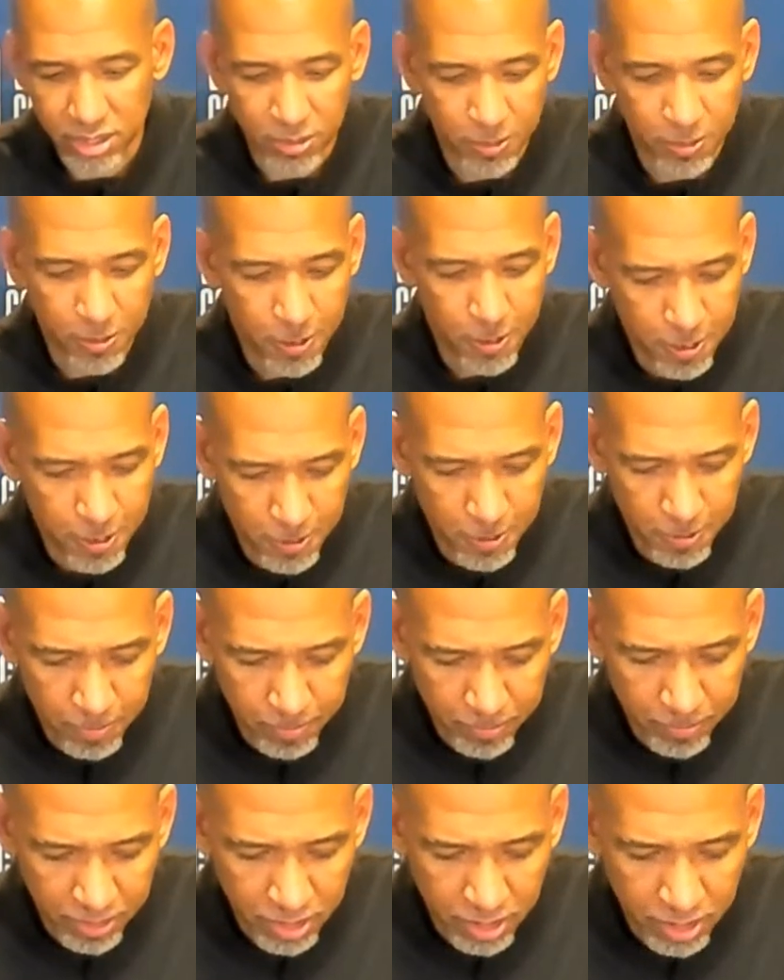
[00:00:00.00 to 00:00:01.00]
So
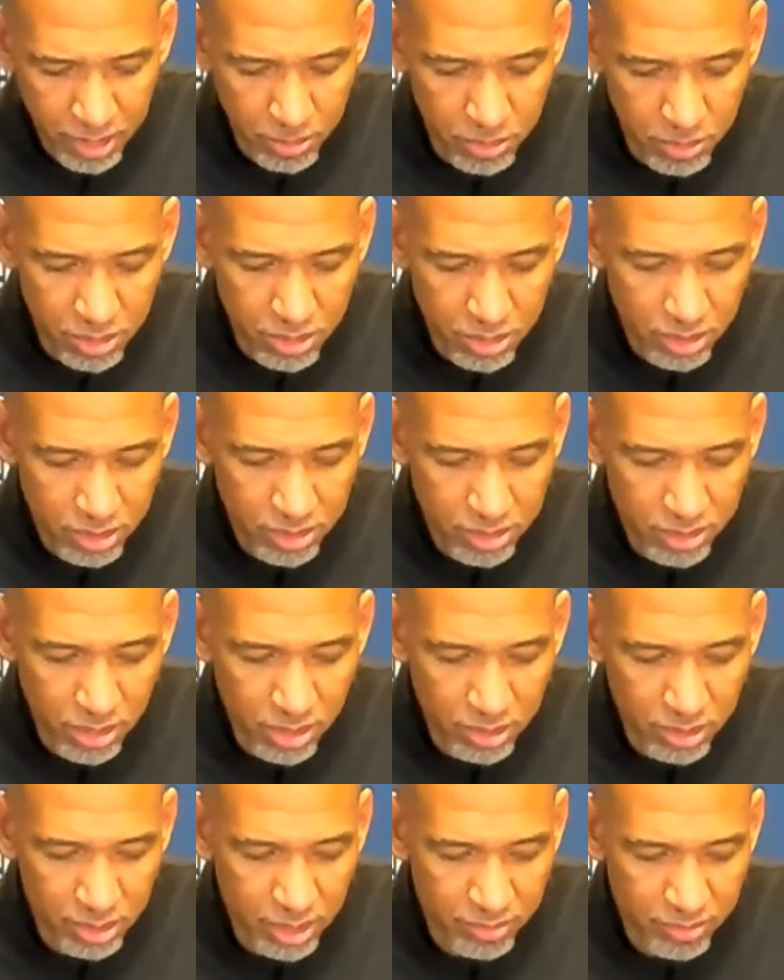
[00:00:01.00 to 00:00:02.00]
it was
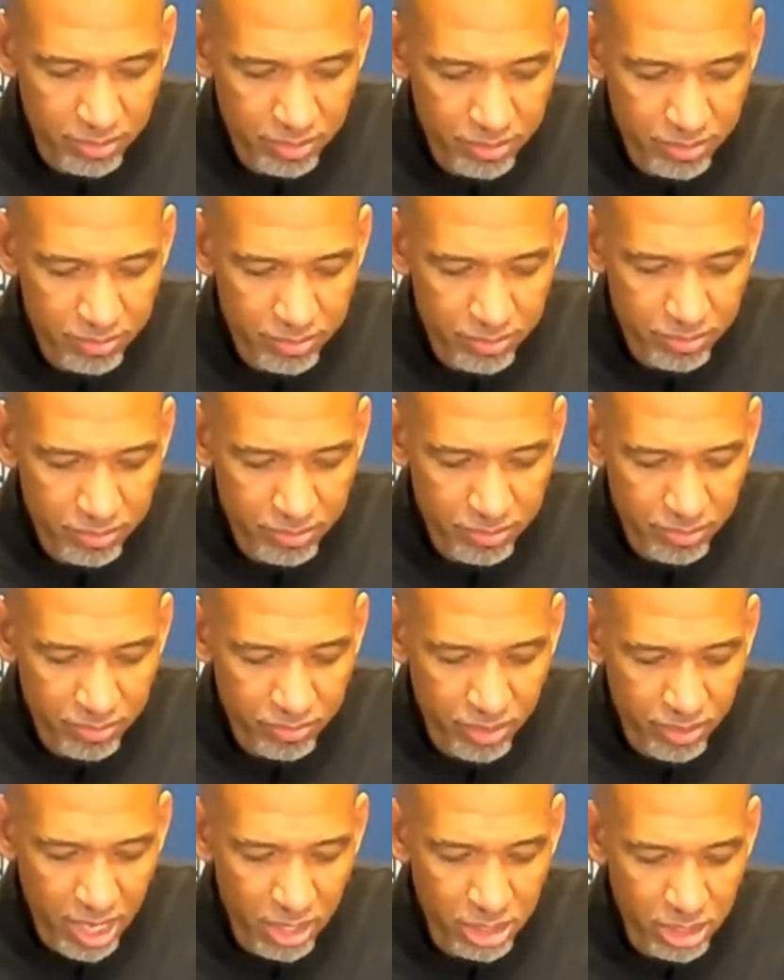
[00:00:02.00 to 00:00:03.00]
certainly
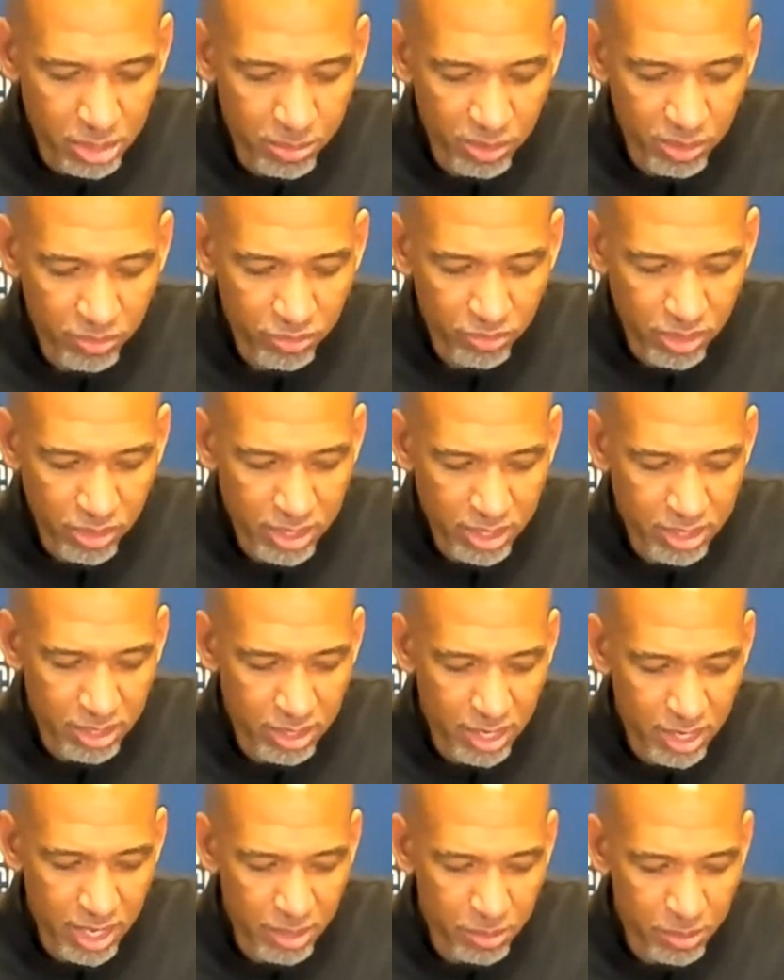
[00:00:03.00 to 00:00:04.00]
valuable for us
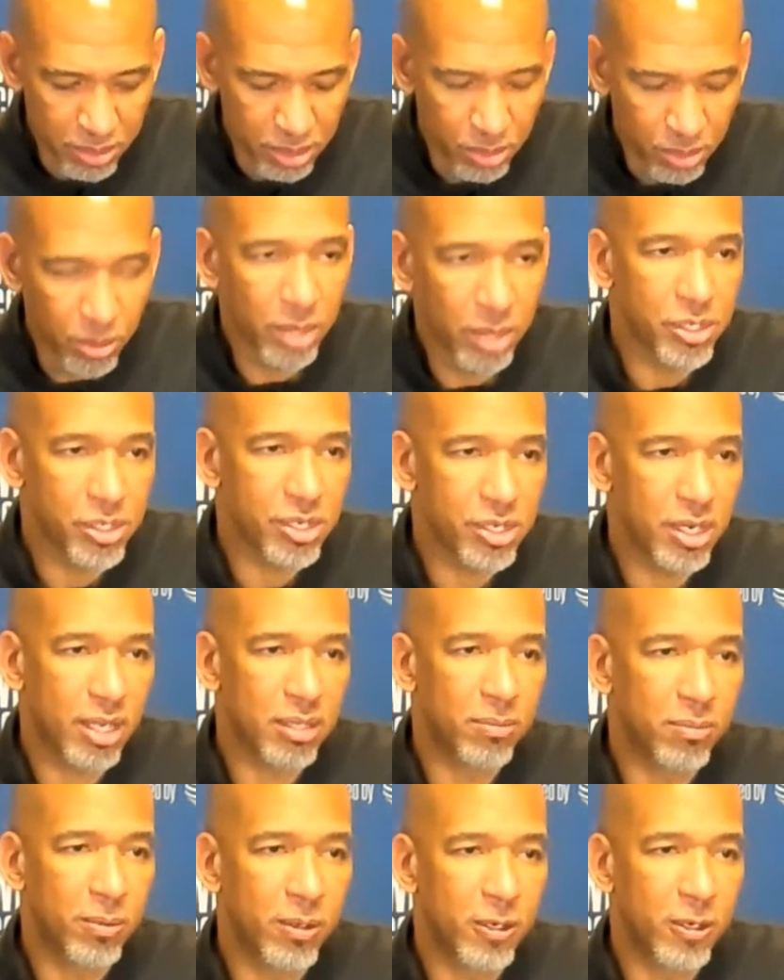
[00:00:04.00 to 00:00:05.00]
tonight with the way we
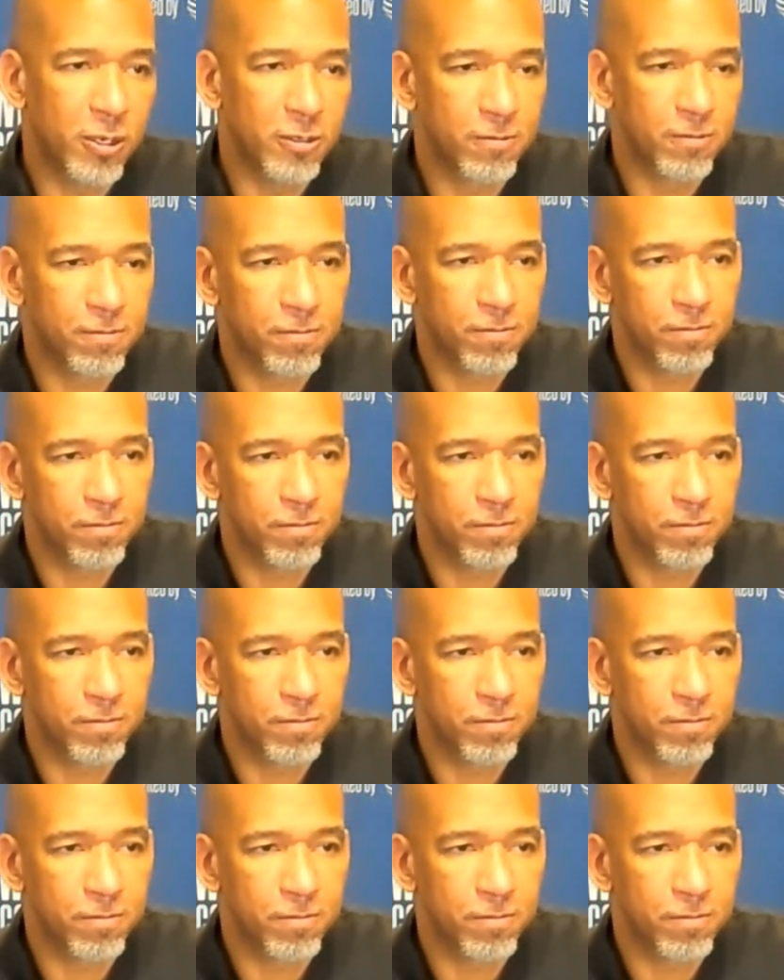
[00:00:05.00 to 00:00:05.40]
shot the ball.